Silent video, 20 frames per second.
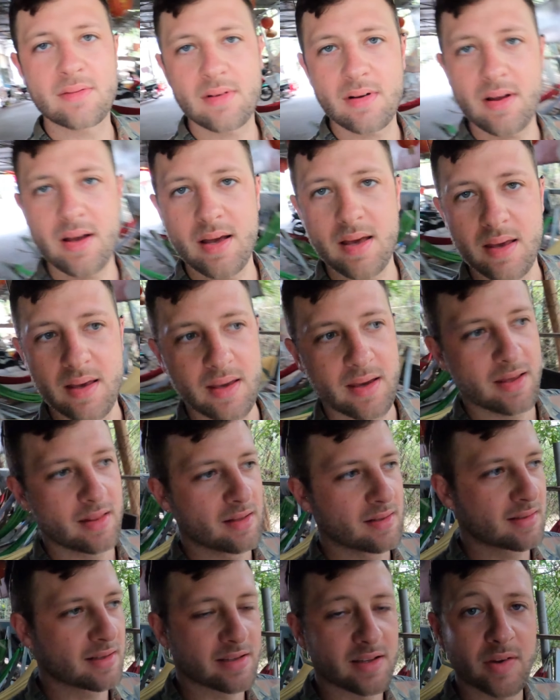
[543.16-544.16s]
right here
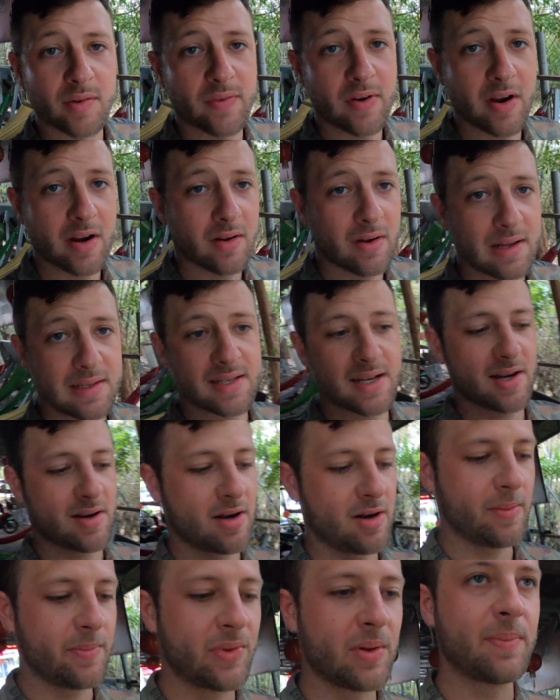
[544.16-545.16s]
that doesn't look very nice here. I
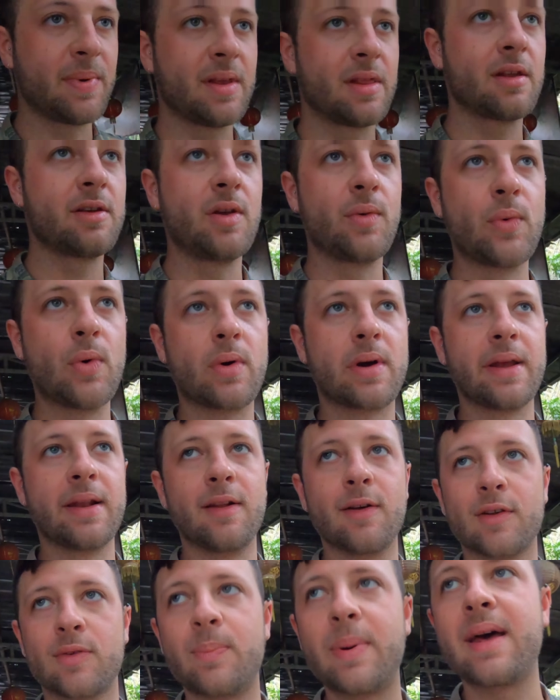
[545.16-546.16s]
hope the bit that you walk in
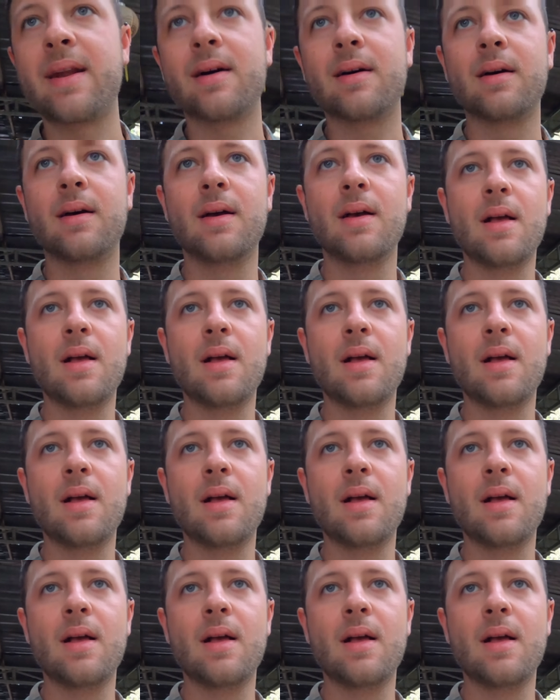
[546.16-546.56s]
looks better.